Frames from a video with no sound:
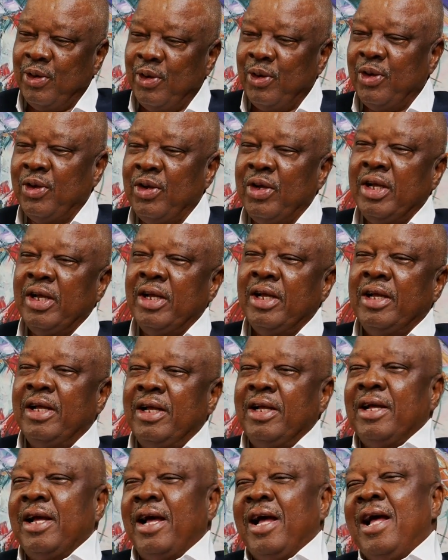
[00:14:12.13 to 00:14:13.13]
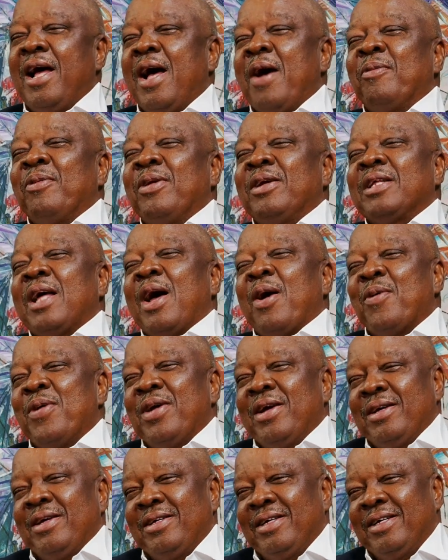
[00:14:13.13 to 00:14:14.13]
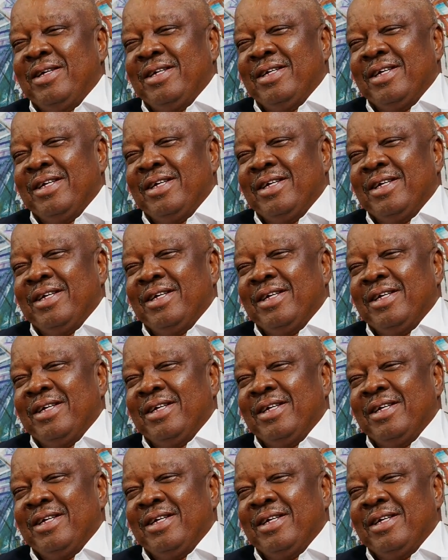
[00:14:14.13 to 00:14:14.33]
I'm not aware. People seem to continue to